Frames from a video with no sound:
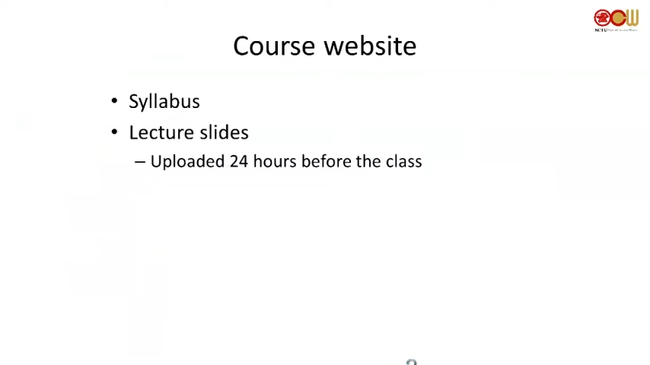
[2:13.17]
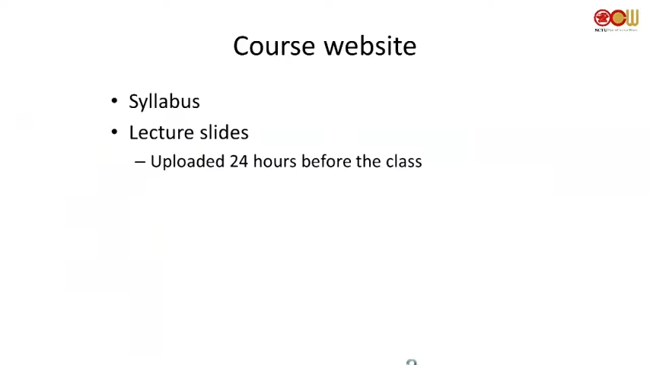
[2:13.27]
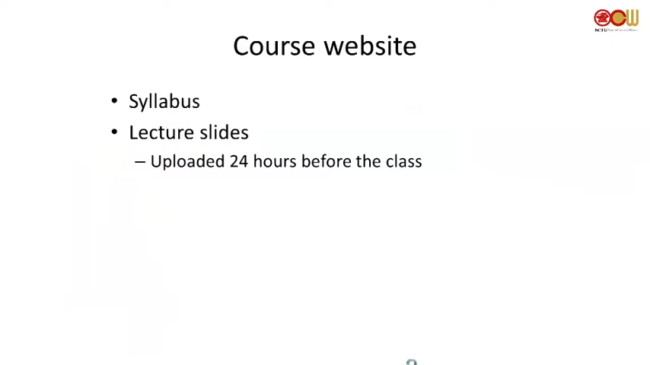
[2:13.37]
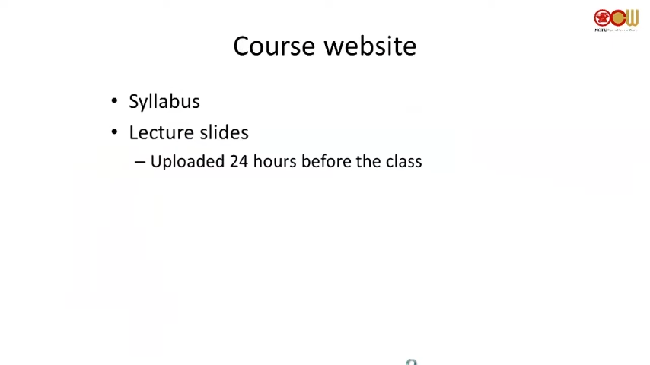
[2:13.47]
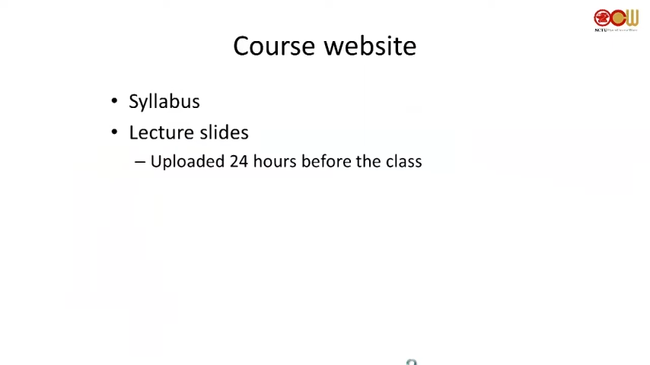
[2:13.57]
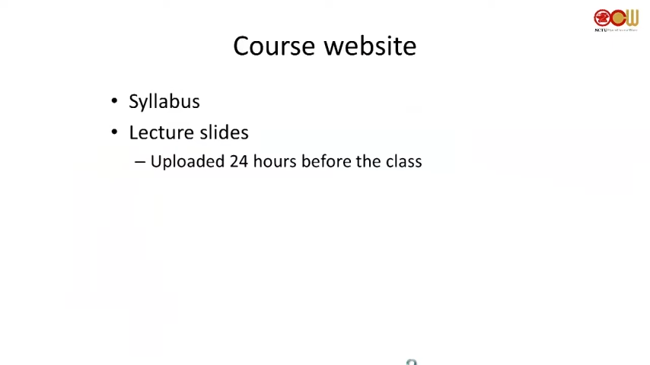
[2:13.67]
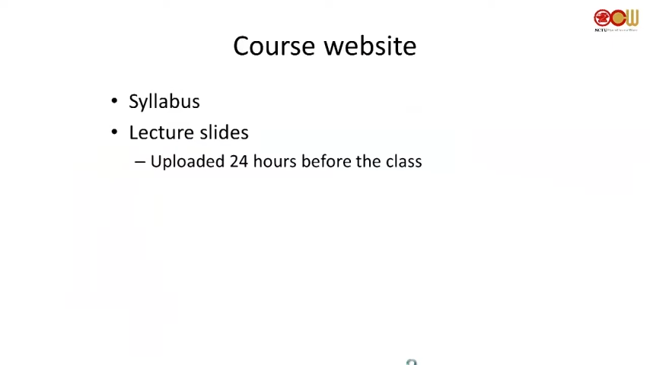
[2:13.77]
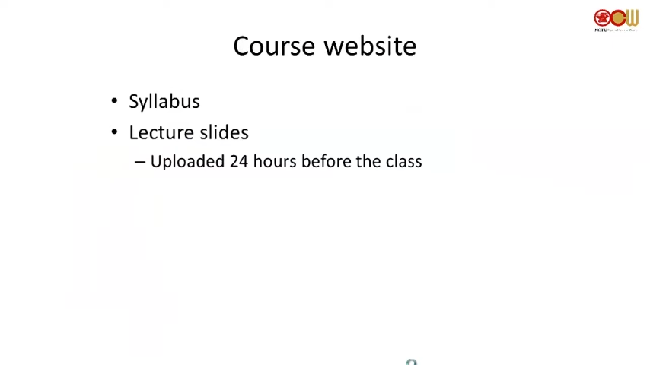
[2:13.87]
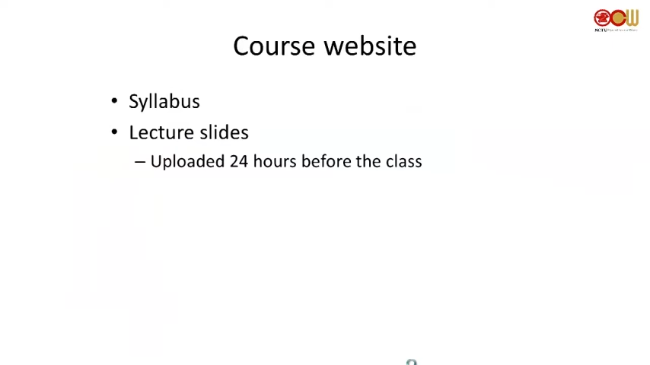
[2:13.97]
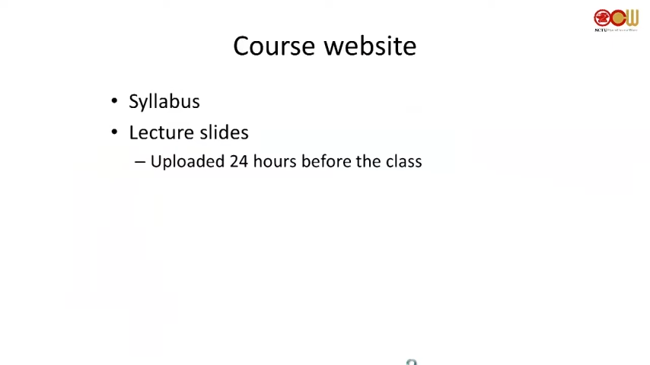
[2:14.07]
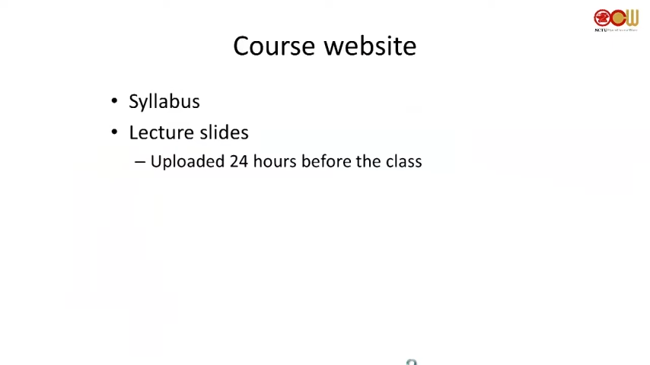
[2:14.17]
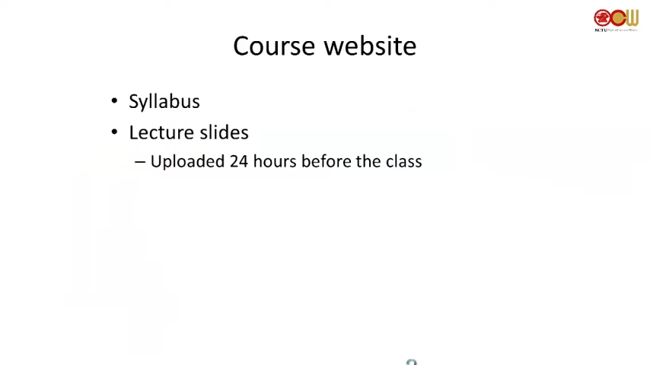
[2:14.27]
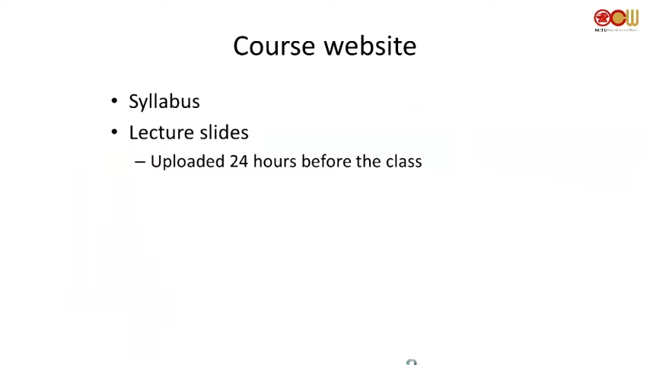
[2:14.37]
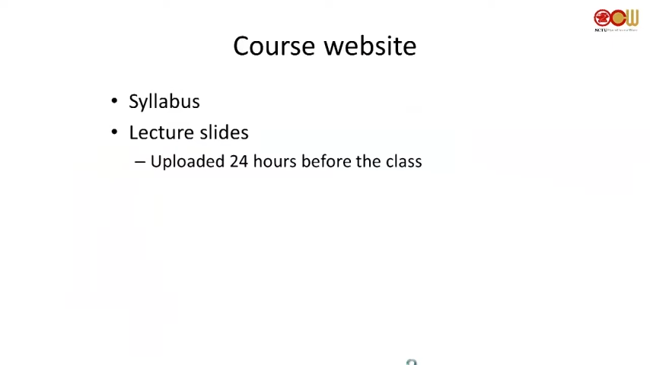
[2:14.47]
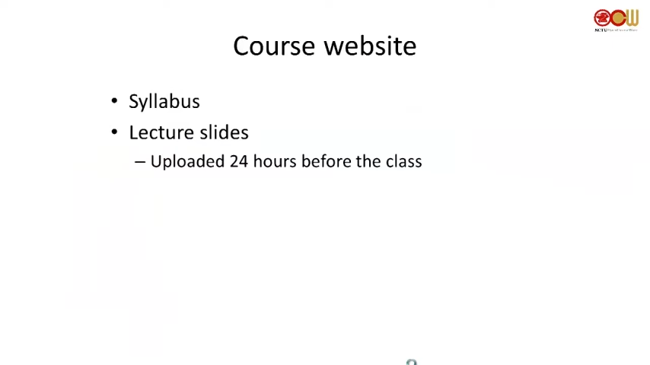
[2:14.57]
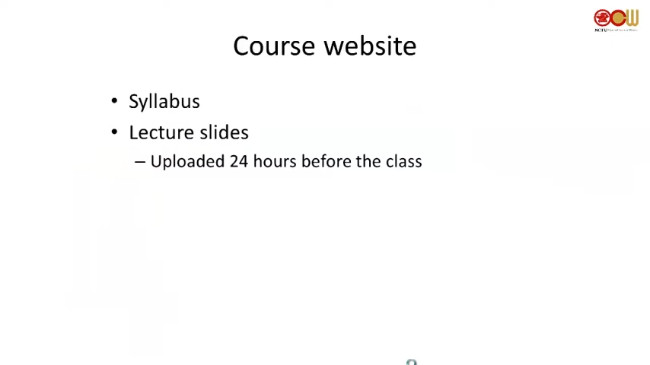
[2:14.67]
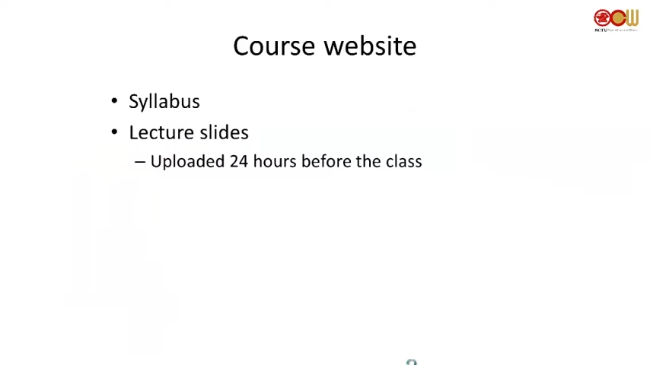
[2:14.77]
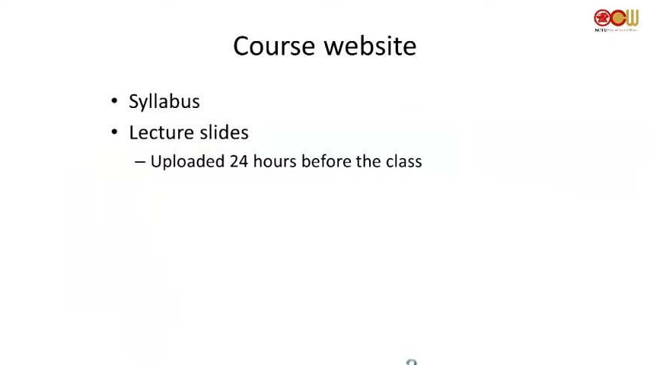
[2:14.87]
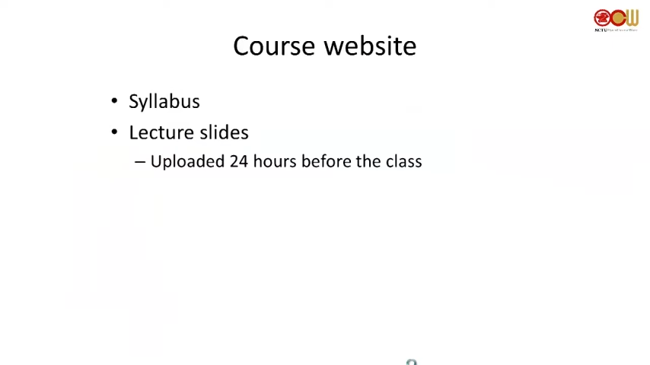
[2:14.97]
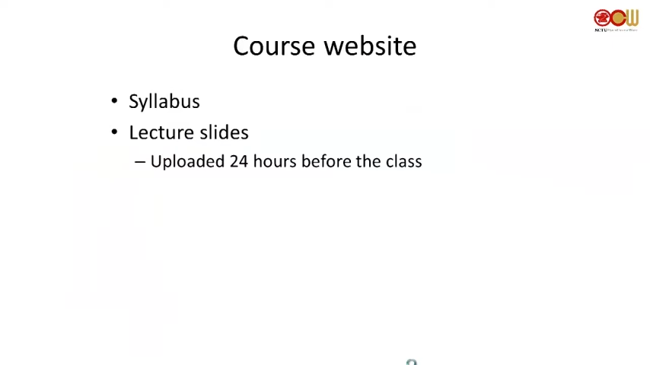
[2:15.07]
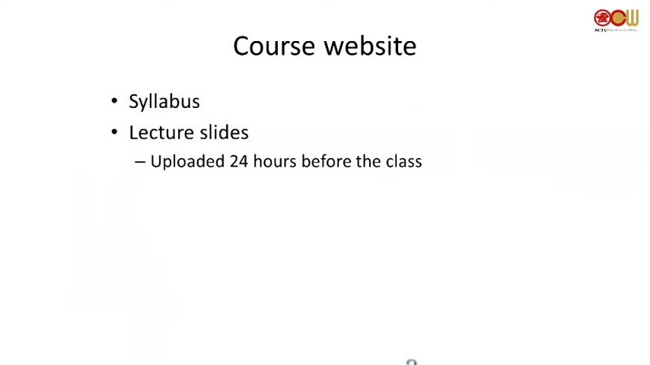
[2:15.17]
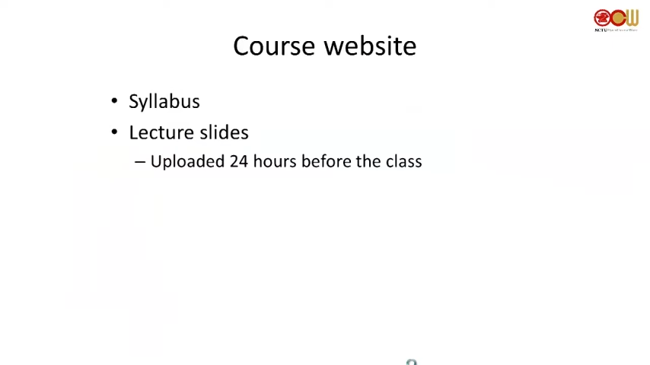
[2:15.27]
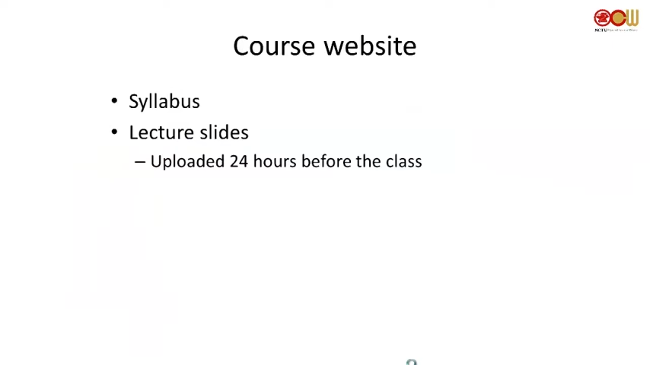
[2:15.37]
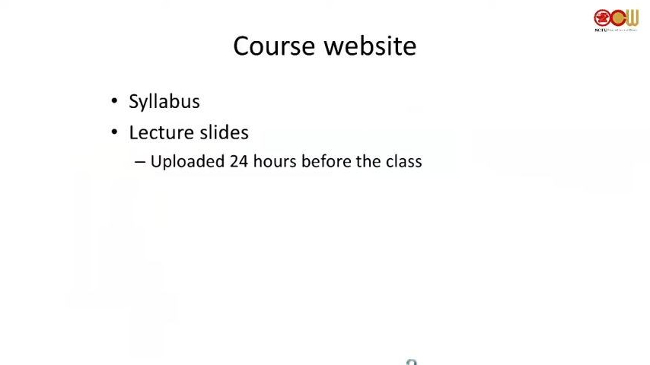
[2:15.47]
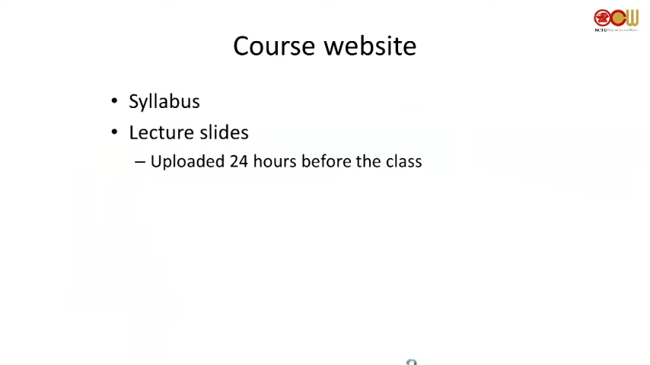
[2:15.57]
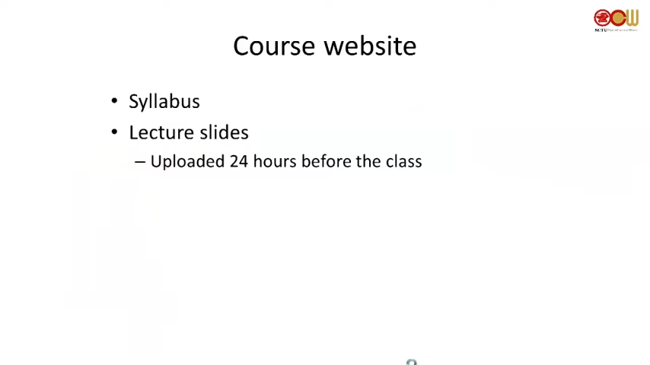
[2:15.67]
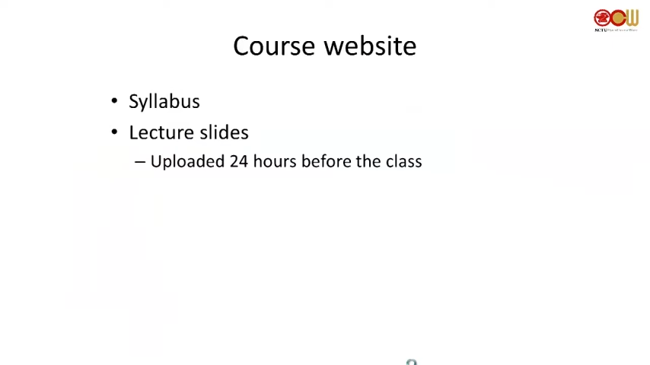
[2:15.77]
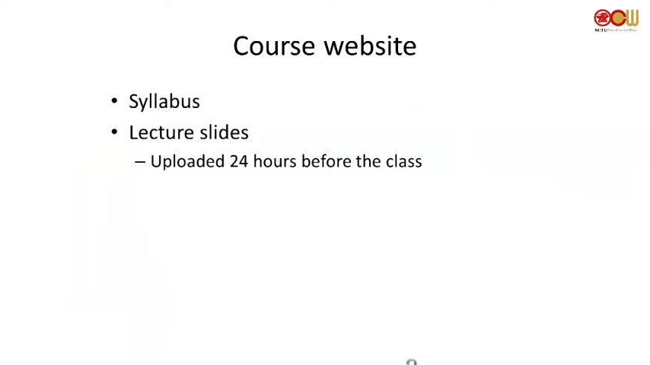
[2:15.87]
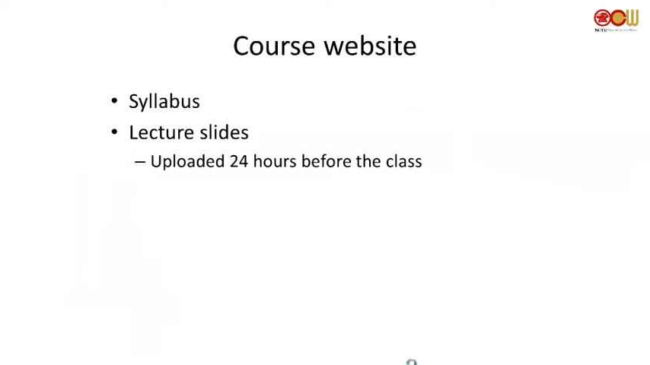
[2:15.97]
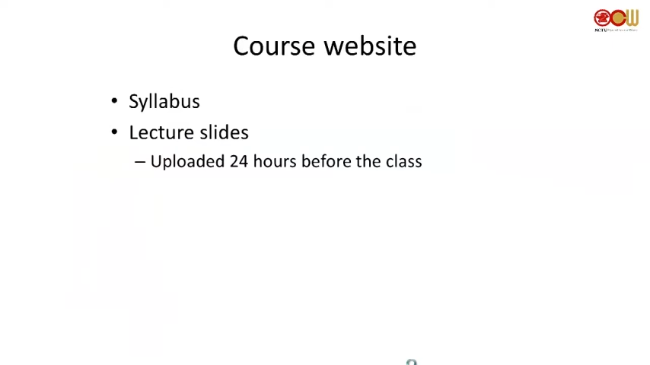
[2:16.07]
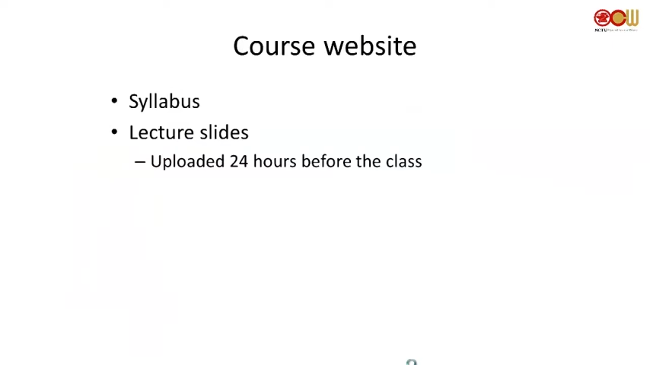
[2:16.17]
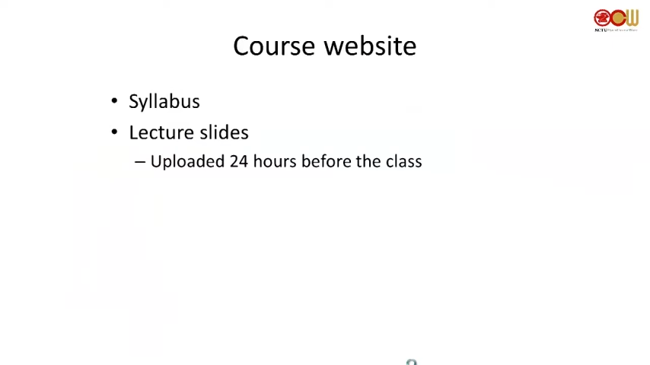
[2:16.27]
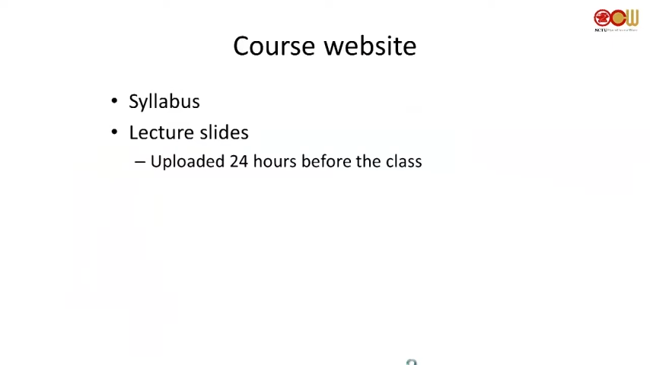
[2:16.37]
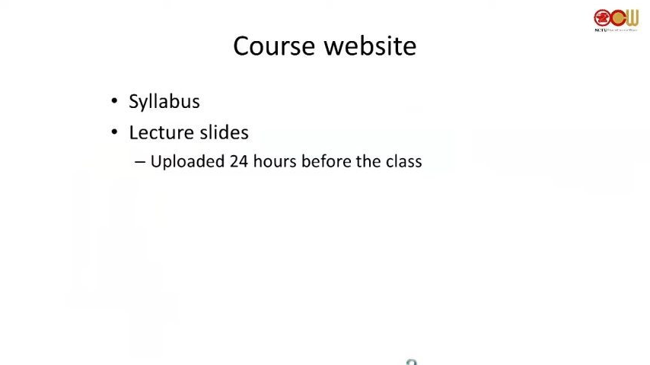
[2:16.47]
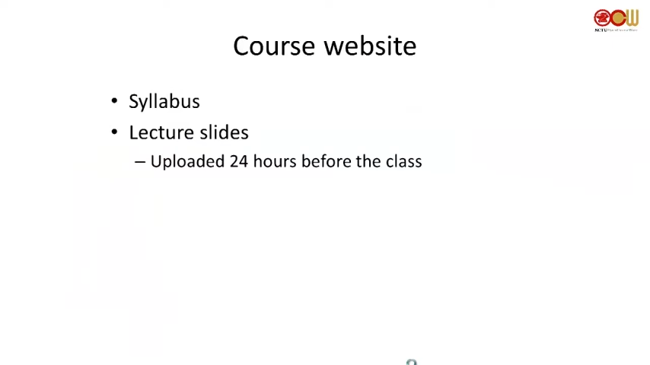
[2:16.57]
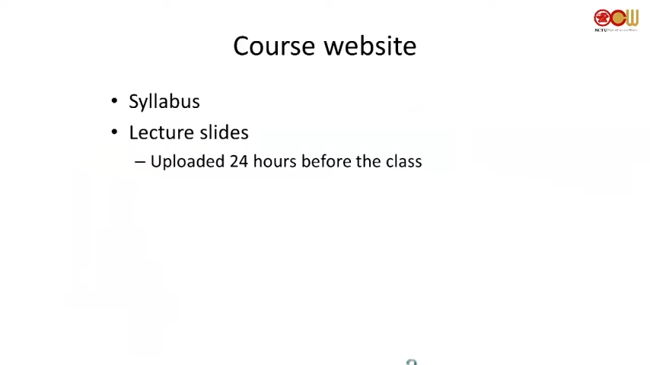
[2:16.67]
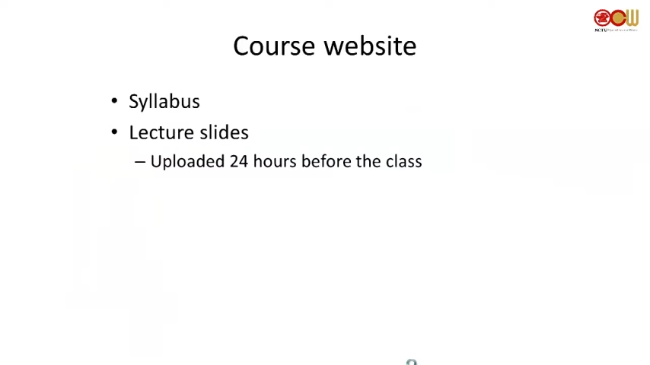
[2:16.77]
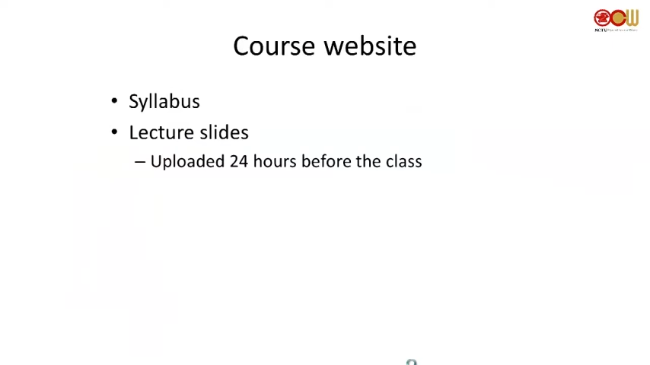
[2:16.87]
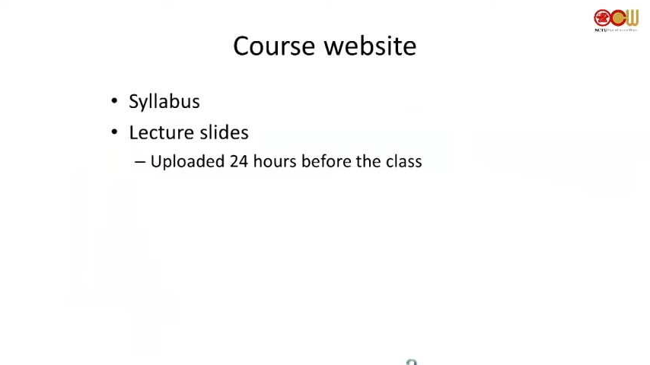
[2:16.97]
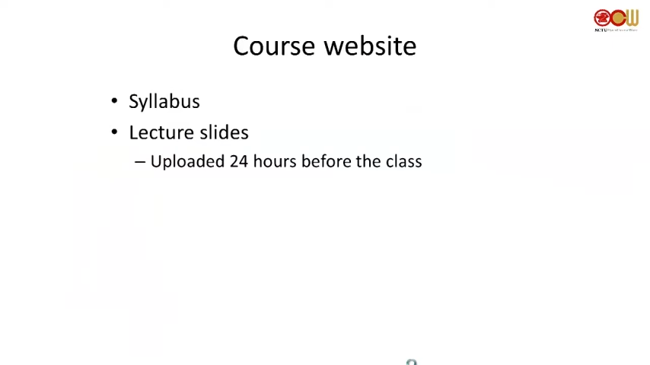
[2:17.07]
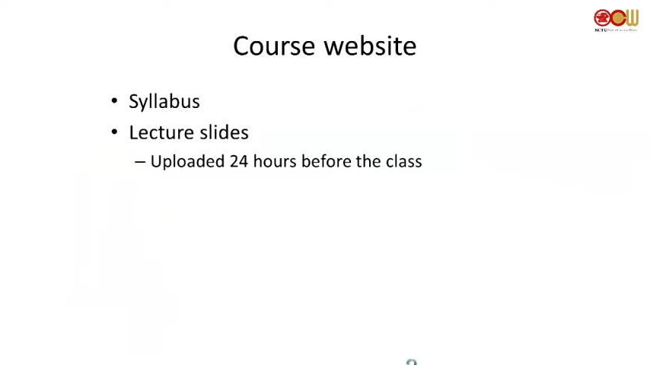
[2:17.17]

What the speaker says: [unreadable: no face in view]